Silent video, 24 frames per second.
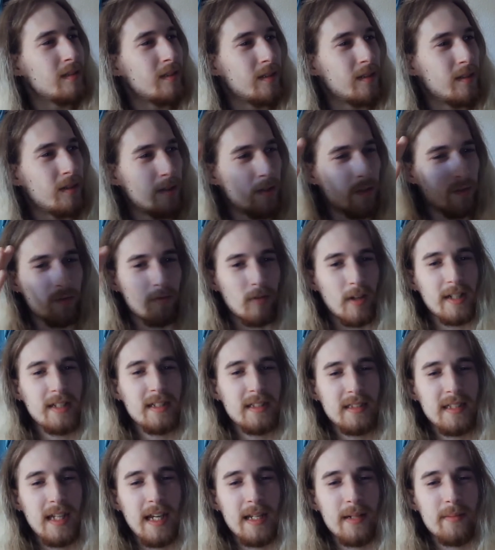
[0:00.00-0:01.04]
right
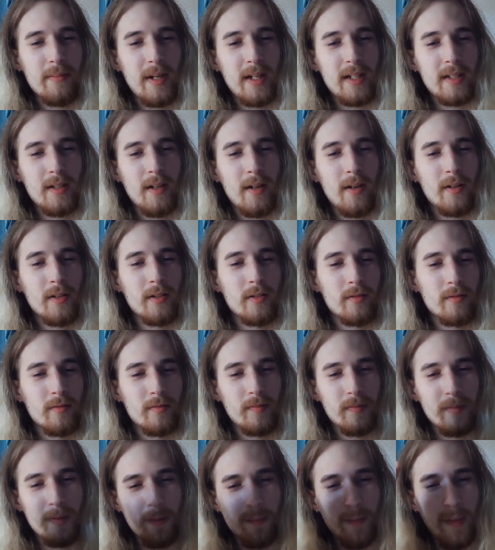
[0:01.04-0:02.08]
side of my car,
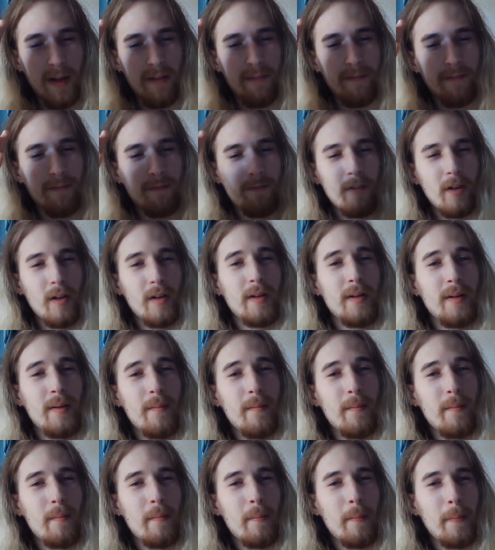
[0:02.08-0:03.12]
my front
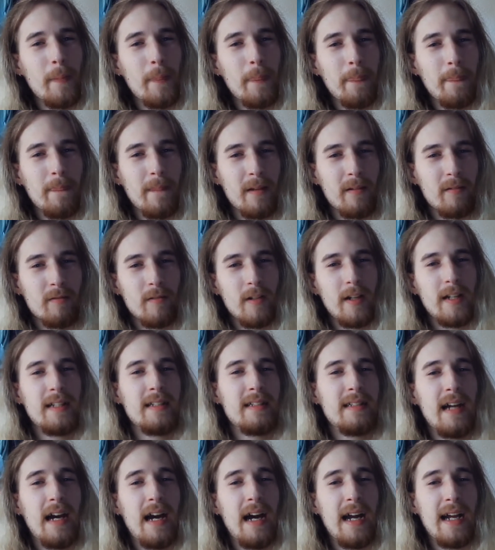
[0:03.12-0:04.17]
right
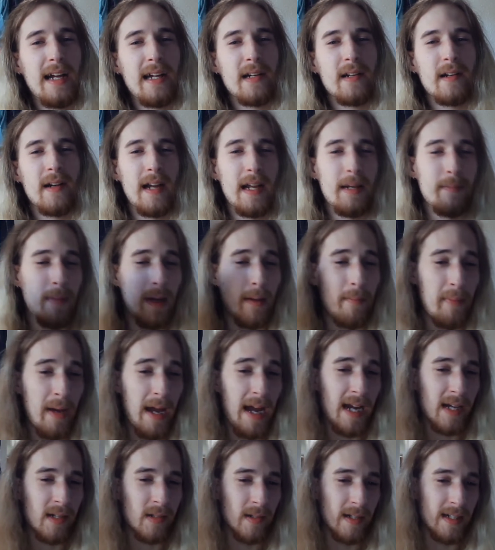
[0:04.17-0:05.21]
tire and my
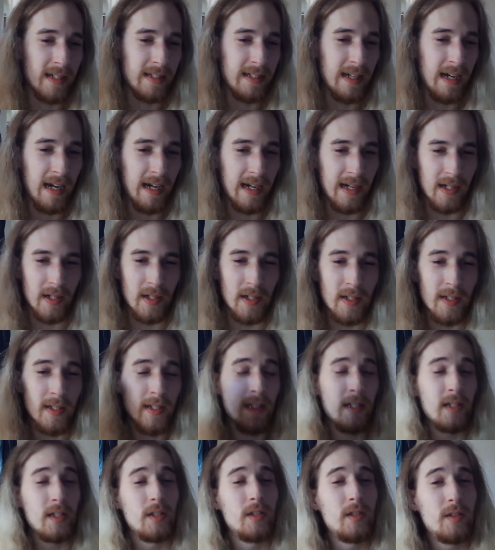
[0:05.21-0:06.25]
back right tire
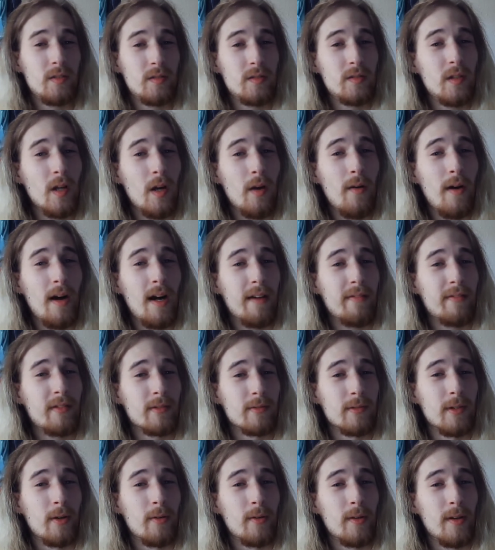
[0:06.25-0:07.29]
go off the
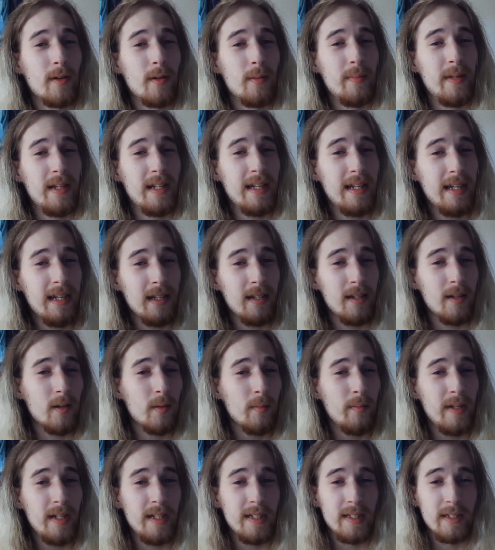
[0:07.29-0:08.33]
road a little bit, hit a little
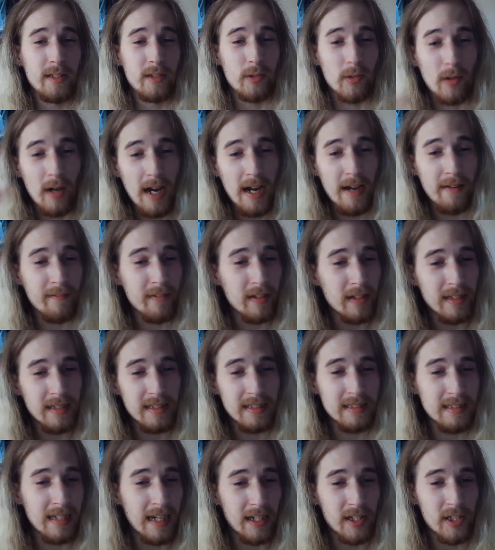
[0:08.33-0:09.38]
bit of the gravelly
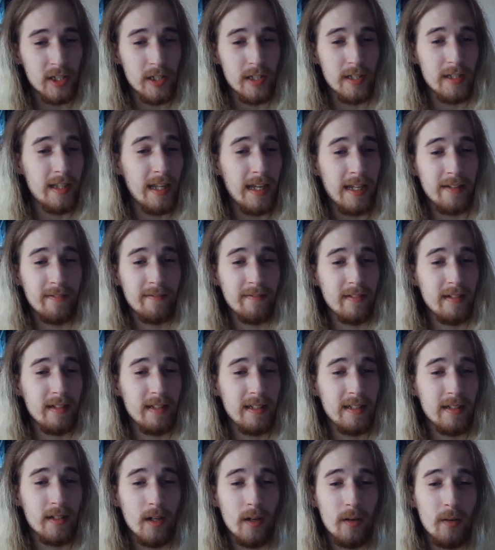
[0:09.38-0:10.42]
section. Thankfully,
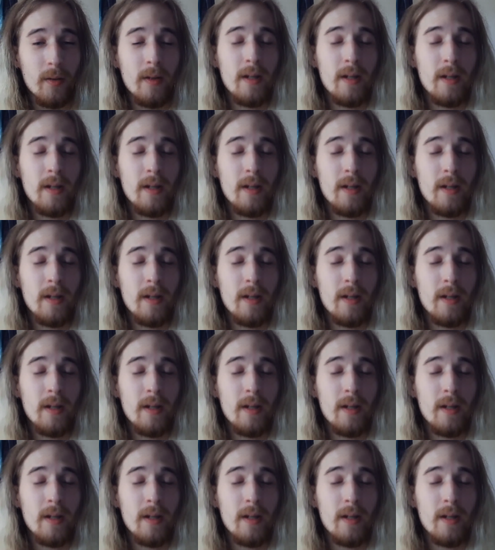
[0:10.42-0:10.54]
you know,